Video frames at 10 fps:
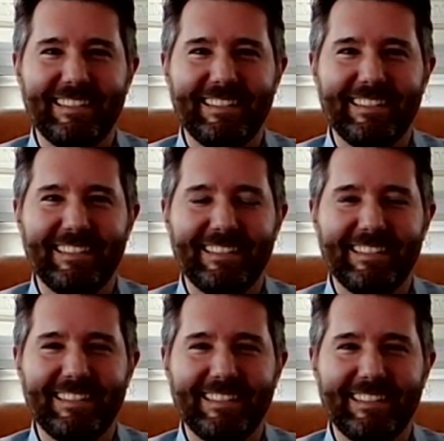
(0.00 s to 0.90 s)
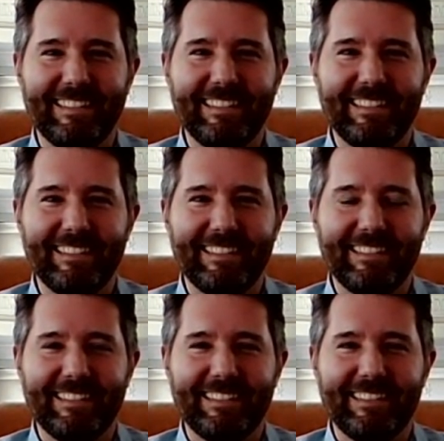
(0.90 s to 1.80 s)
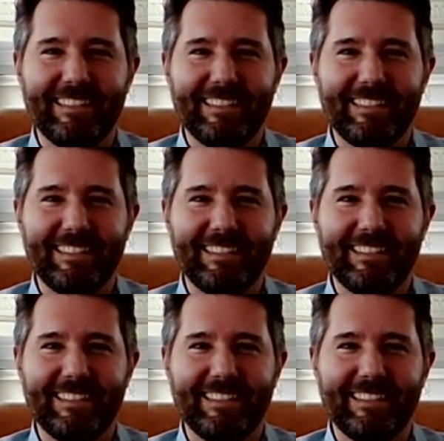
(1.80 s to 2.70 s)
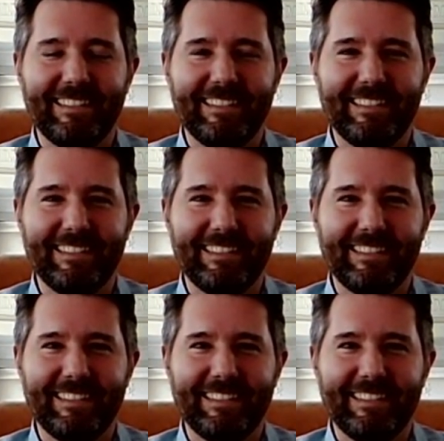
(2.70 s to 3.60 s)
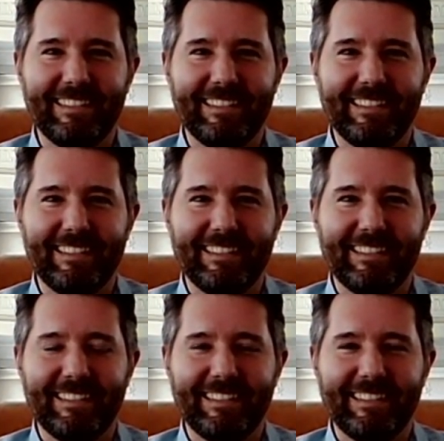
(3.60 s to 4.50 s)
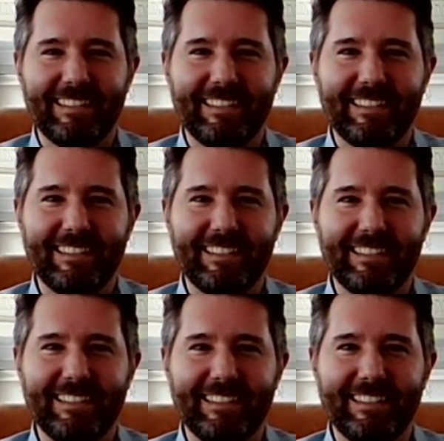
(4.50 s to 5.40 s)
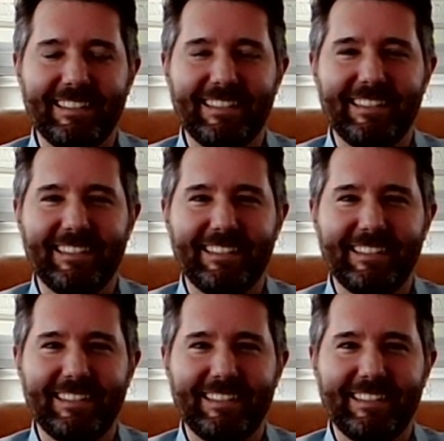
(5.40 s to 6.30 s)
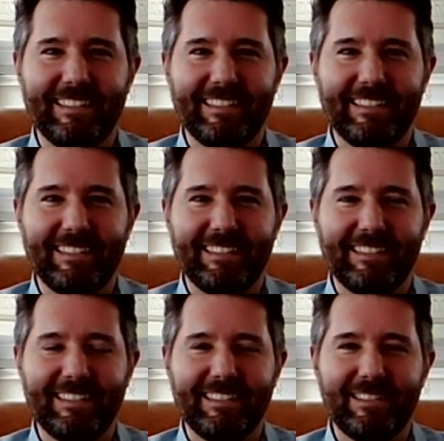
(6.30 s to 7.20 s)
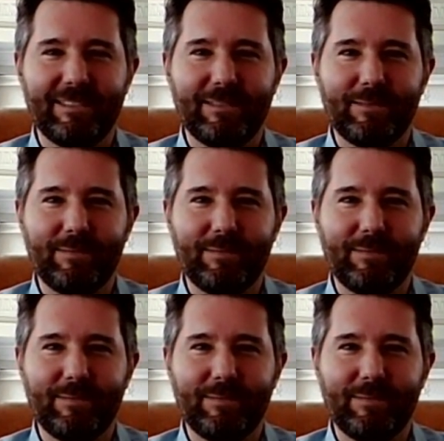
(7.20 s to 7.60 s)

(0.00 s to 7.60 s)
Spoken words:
[no speech]